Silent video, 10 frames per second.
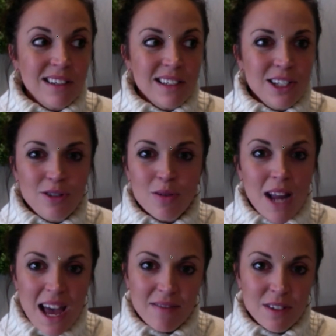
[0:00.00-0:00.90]
you don't
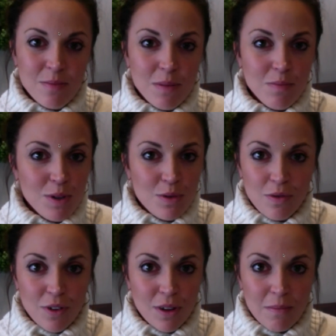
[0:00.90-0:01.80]
have to be
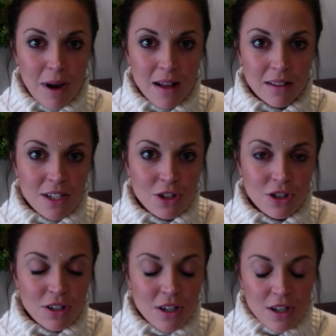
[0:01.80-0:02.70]
beautiful and polished.